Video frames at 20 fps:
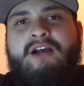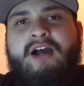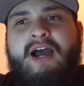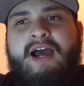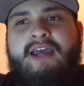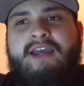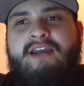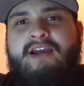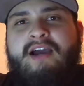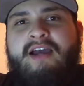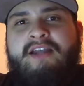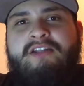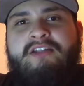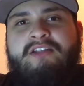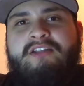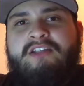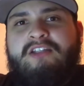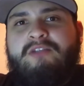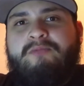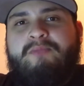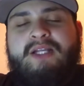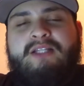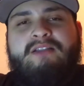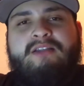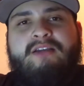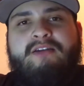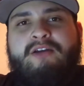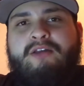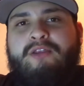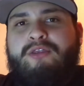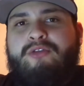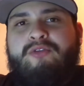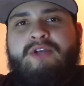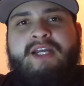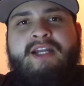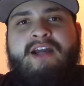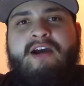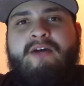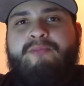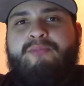I just expect a
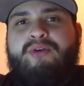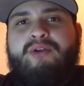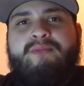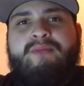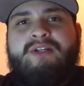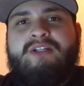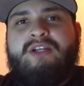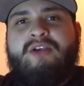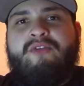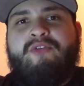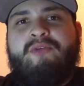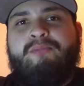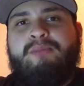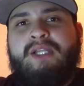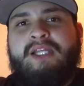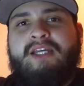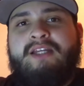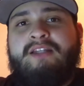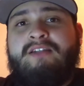3-and-out pretty much every play.